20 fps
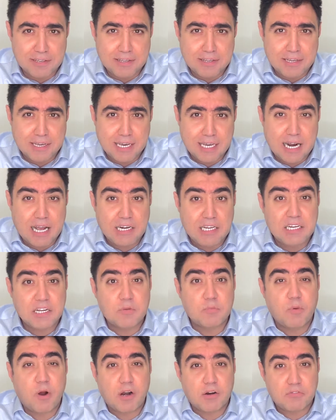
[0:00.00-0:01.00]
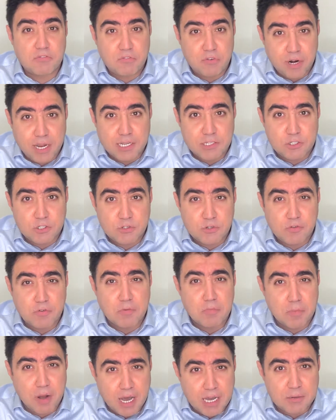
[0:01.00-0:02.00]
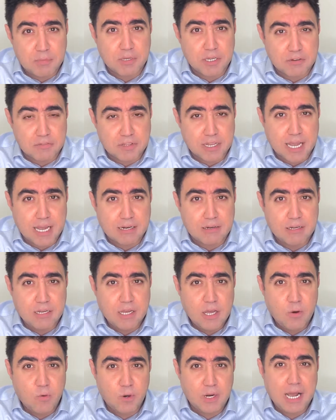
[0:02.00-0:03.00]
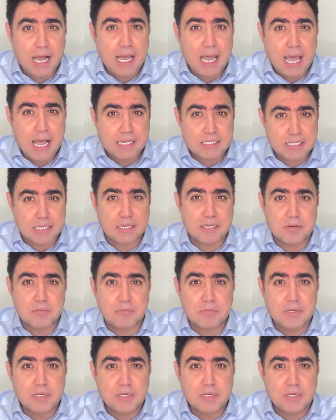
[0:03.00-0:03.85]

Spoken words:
And I needed Marc French to remind me of that when I asked him,